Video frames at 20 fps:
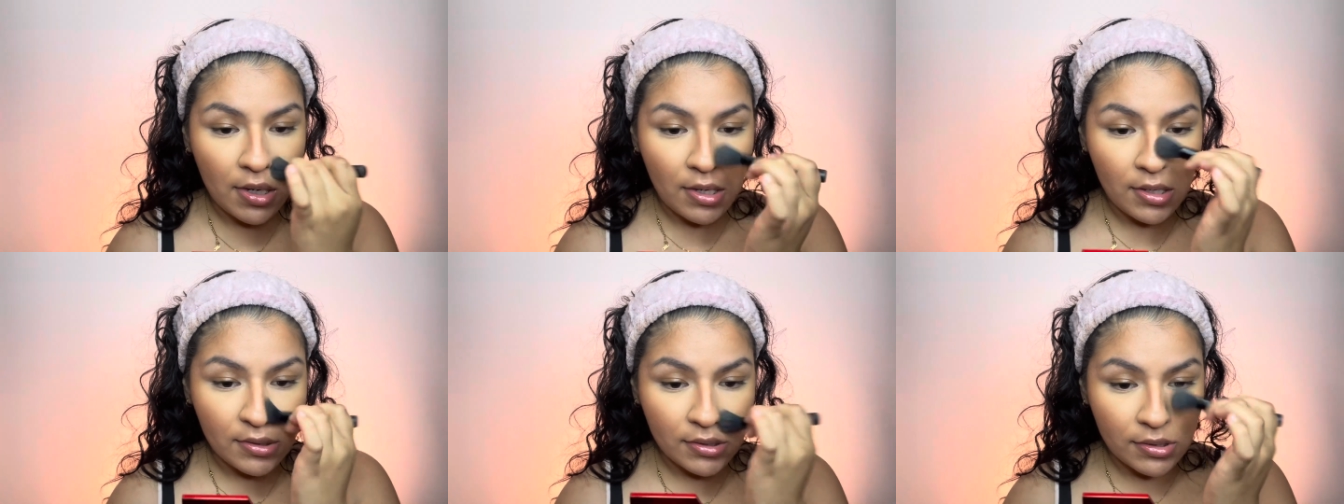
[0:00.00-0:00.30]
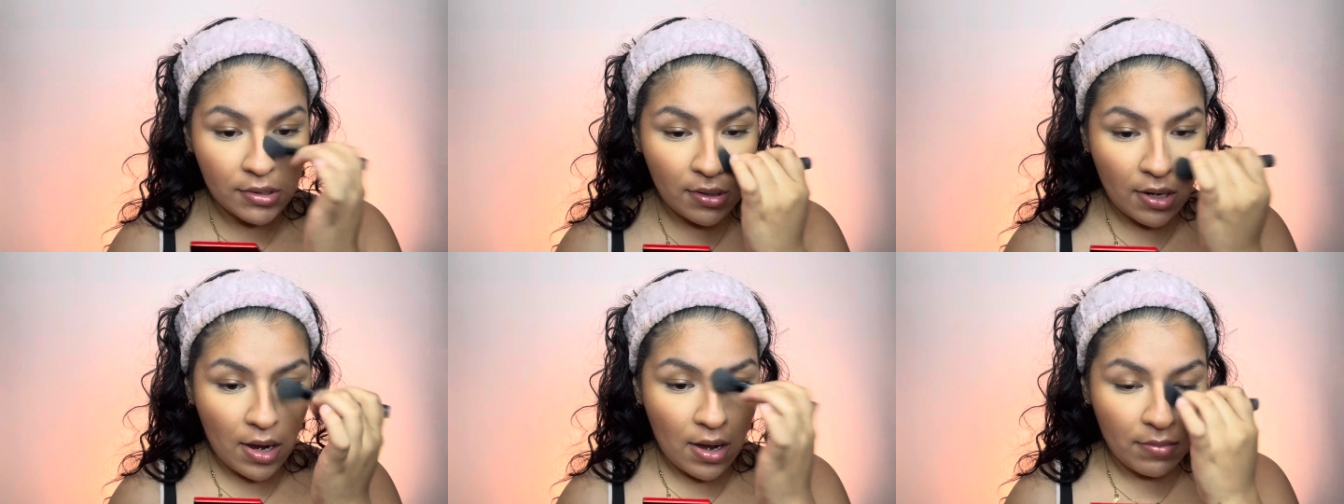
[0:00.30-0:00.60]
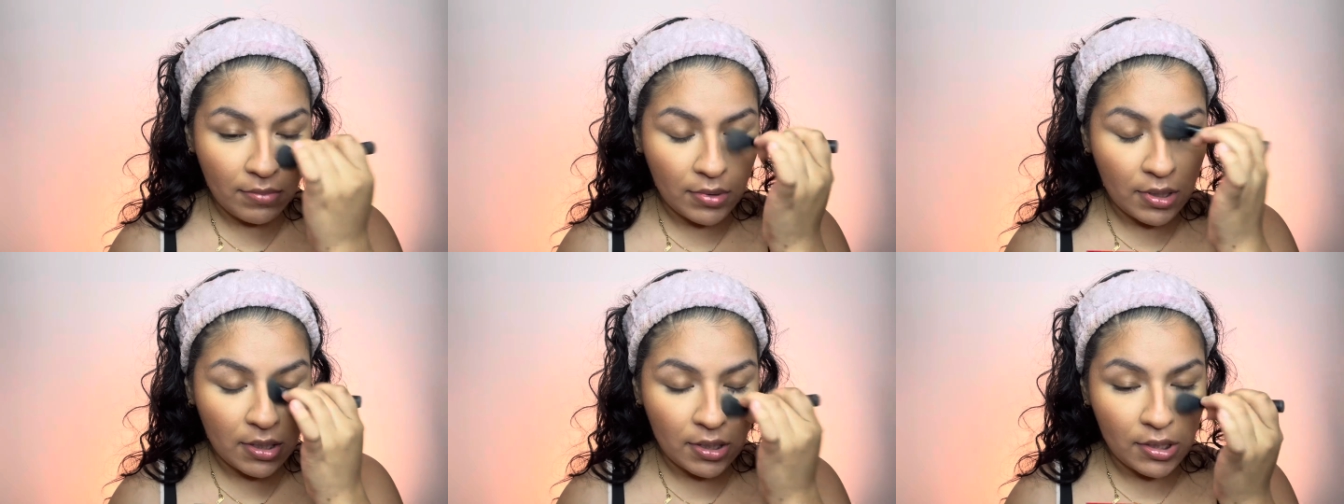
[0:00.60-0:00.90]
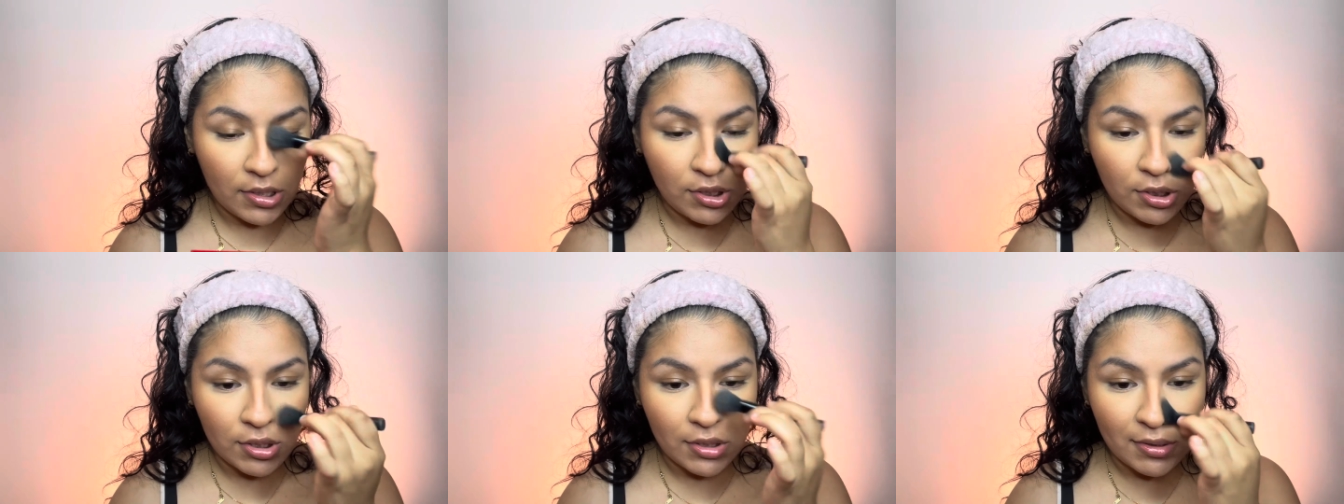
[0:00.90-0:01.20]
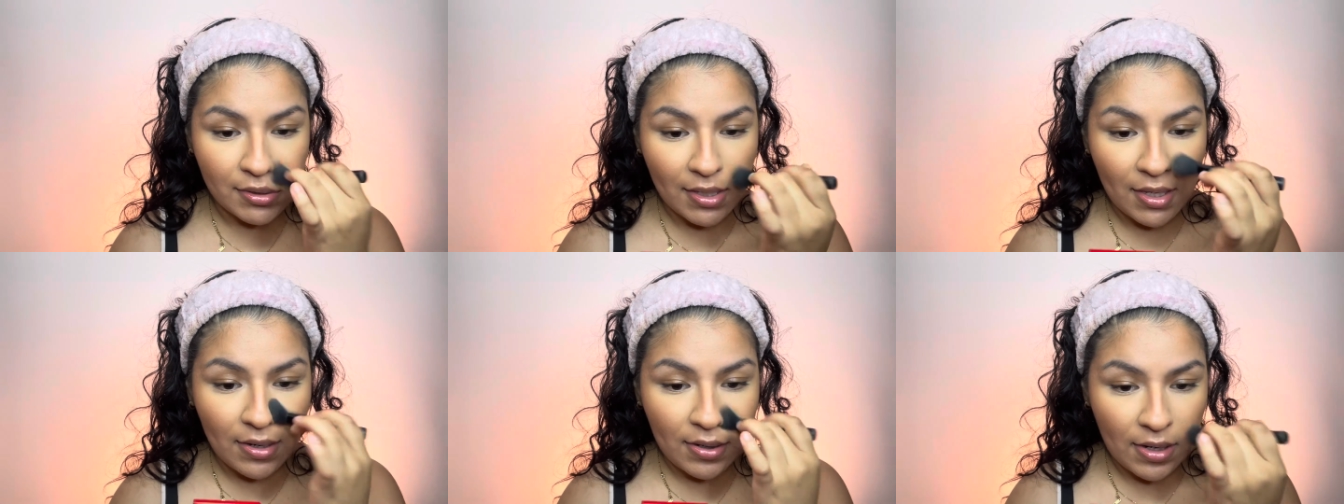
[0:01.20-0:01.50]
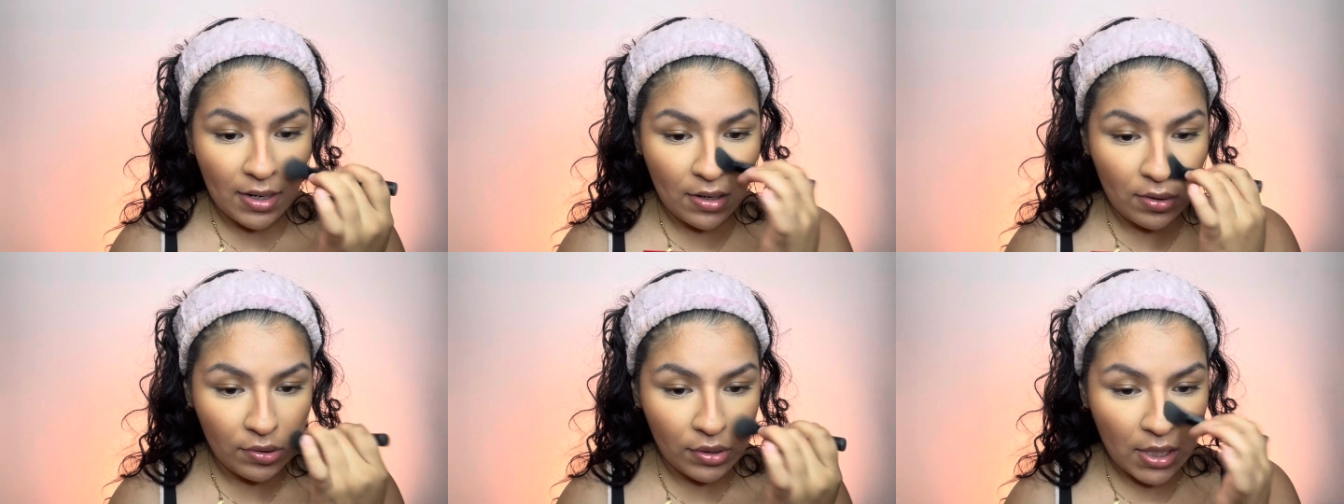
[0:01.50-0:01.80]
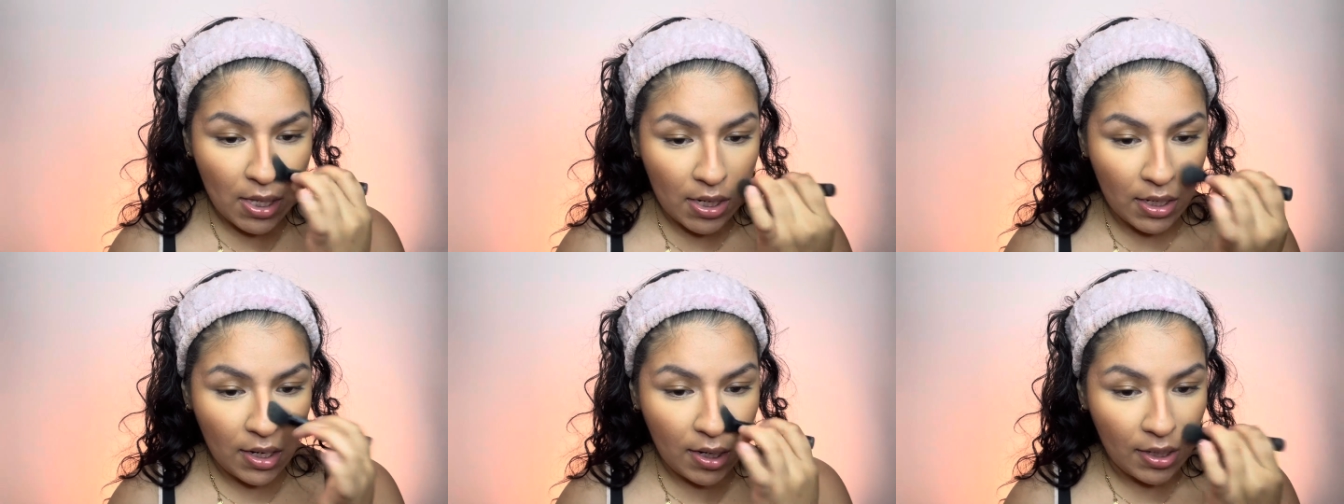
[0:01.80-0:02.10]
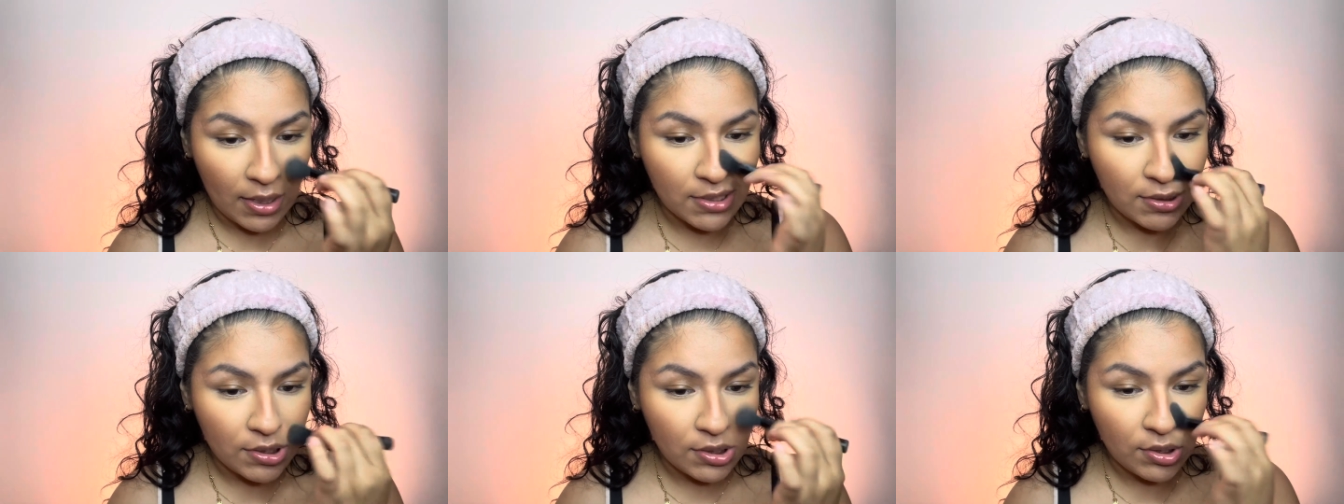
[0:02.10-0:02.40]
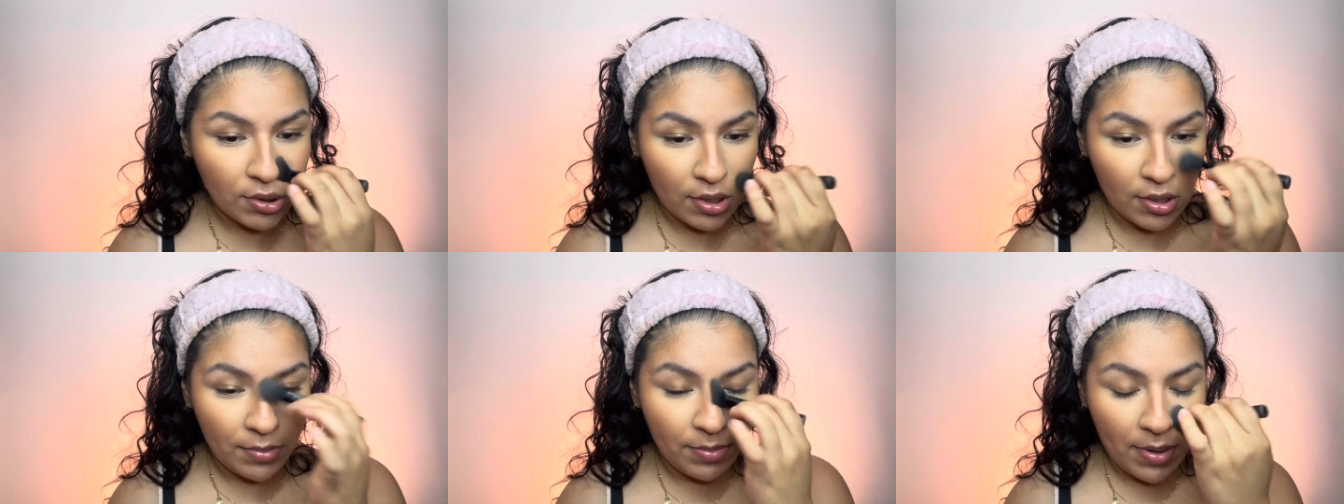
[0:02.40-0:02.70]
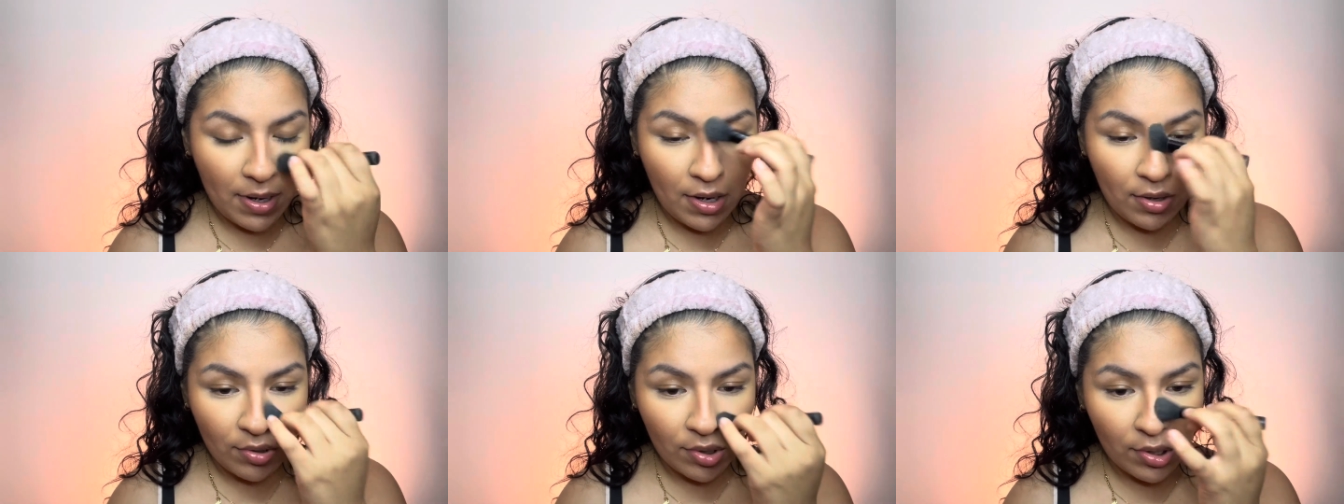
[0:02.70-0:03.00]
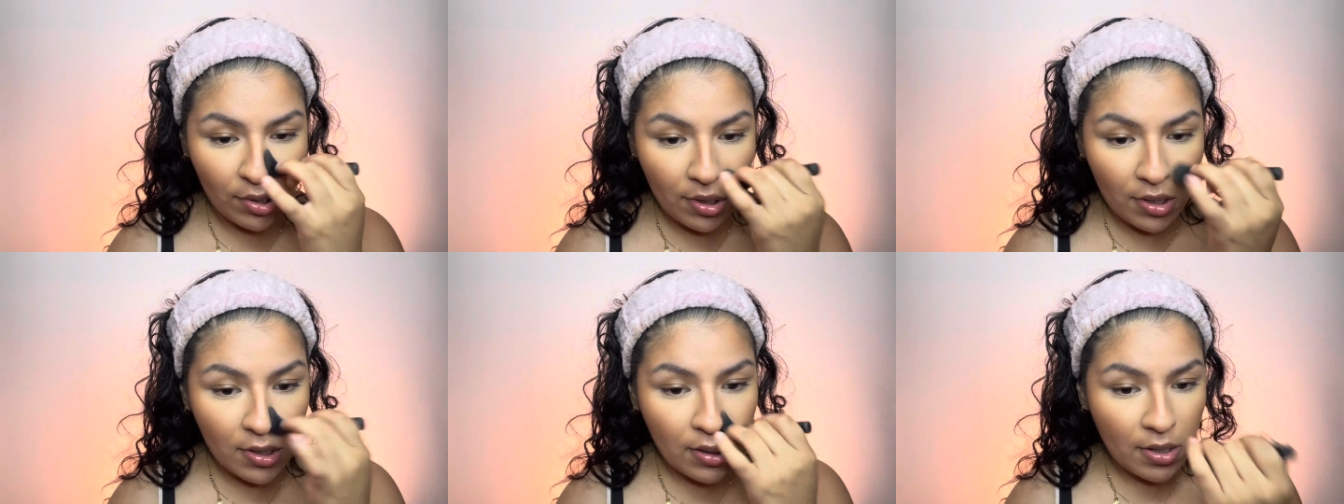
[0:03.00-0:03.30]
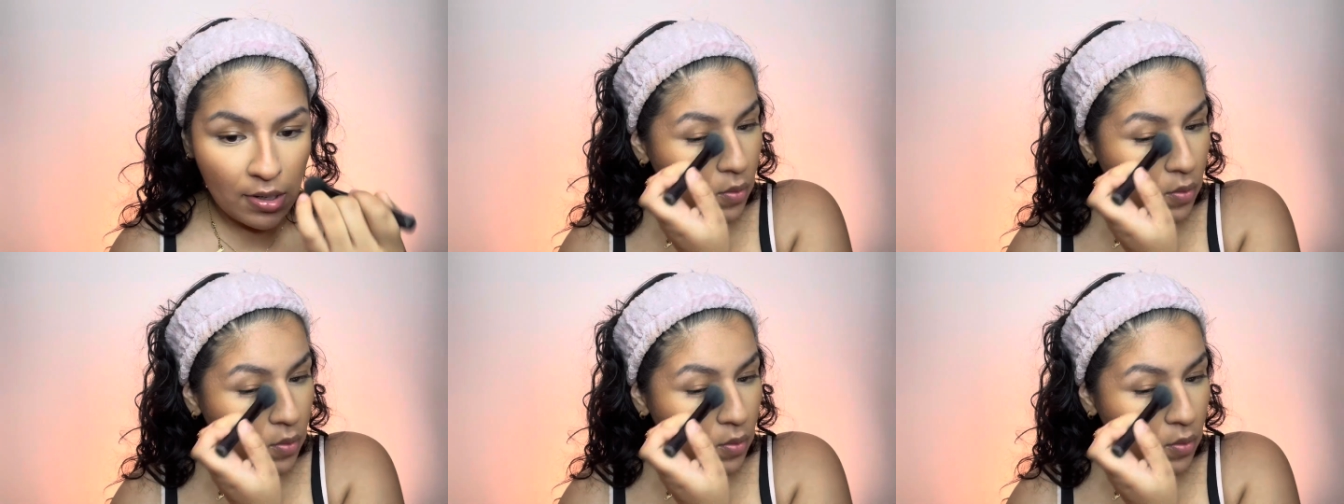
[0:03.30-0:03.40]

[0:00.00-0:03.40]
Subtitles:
So now I'm gonna just take out that extra powder